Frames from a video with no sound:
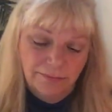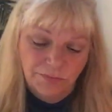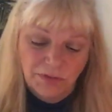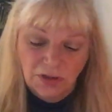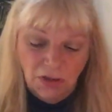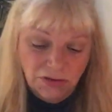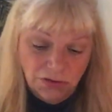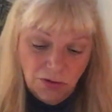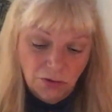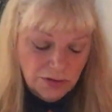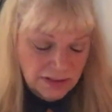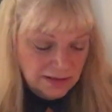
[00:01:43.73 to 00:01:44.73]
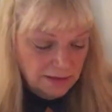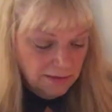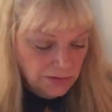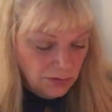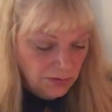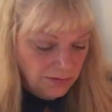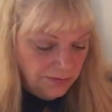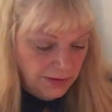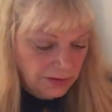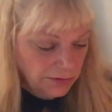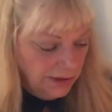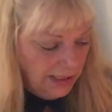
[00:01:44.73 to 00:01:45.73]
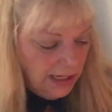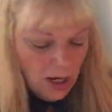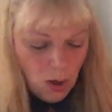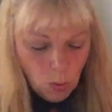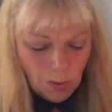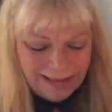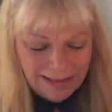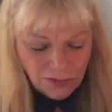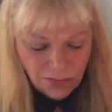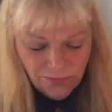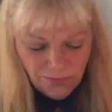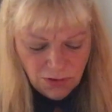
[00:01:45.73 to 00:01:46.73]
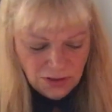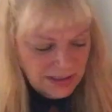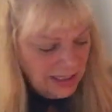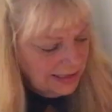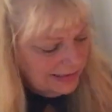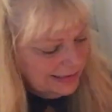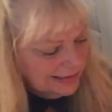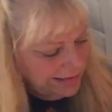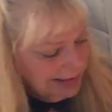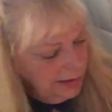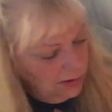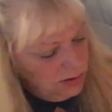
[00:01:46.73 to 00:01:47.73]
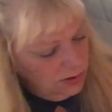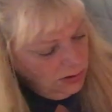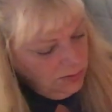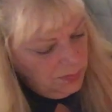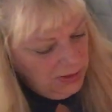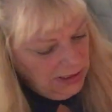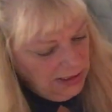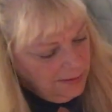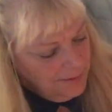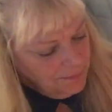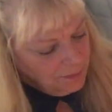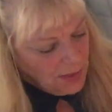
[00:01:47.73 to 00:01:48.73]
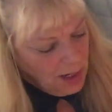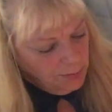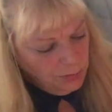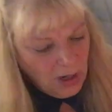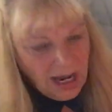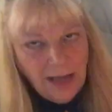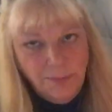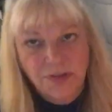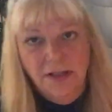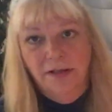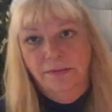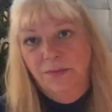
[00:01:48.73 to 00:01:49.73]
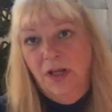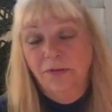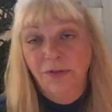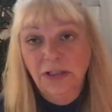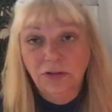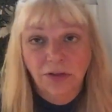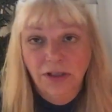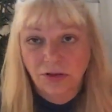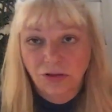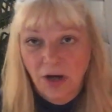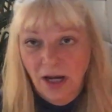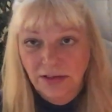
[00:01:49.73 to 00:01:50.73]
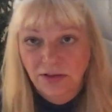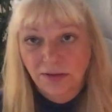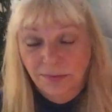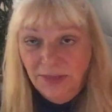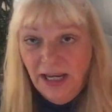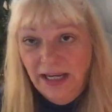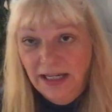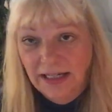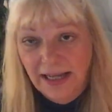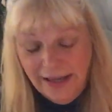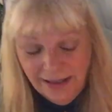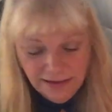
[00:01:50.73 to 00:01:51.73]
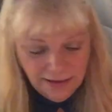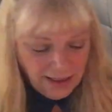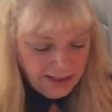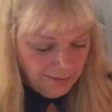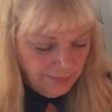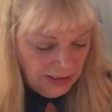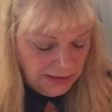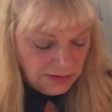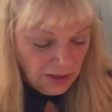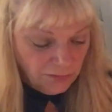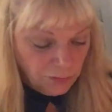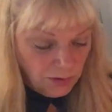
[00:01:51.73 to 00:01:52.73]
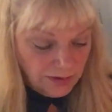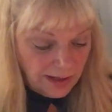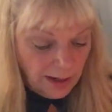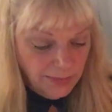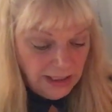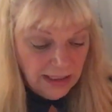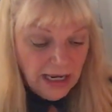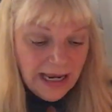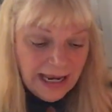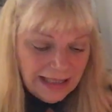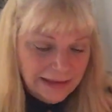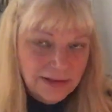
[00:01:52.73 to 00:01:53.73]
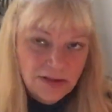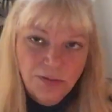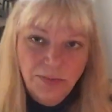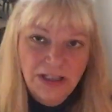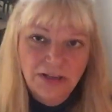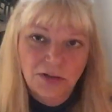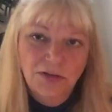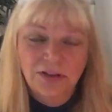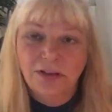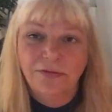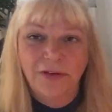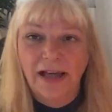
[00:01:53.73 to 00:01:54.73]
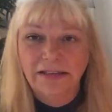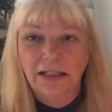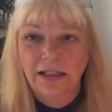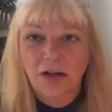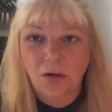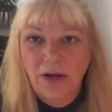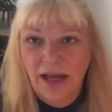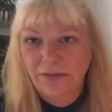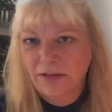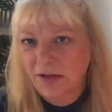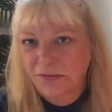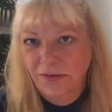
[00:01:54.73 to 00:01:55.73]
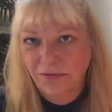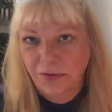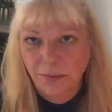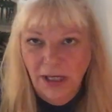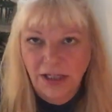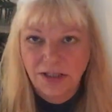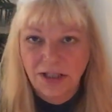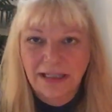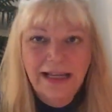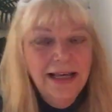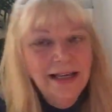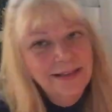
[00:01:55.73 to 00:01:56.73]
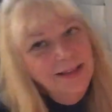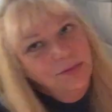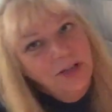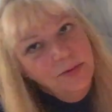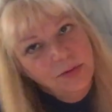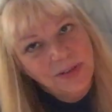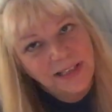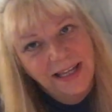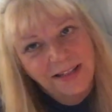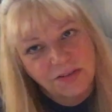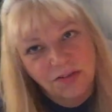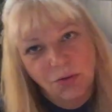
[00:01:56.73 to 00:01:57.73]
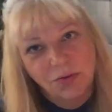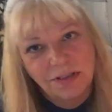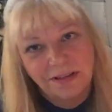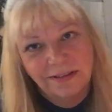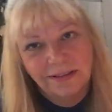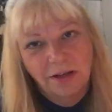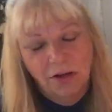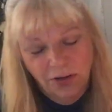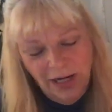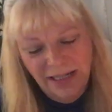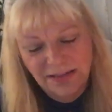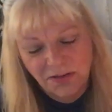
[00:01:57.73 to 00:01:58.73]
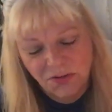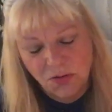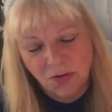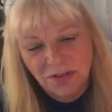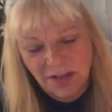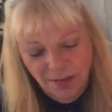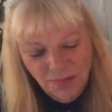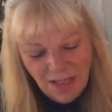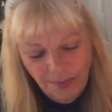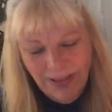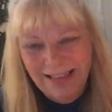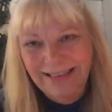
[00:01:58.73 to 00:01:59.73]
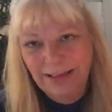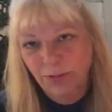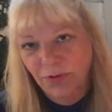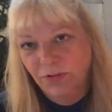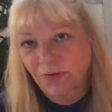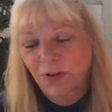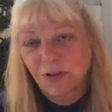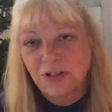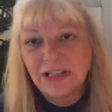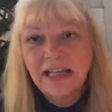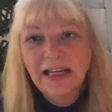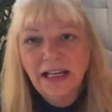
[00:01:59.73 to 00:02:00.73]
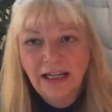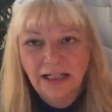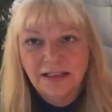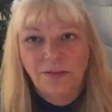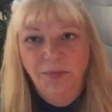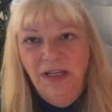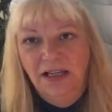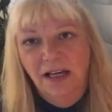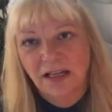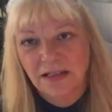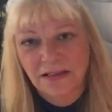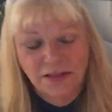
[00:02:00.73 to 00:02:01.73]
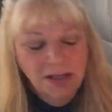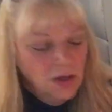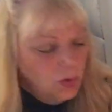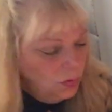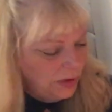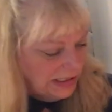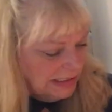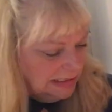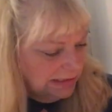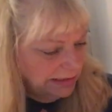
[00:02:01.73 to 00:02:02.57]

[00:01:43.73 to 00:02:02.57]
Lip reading: It's also known as the Sword of Victory. When it's reversed like this, there could be perhaps a victory you're trying to obtain and it's not forthcoming. And this could be due to the fact that you don't have enough information. Sometimes when the Eight of Swords or Ace of Swords comes up in the reverse, it's because we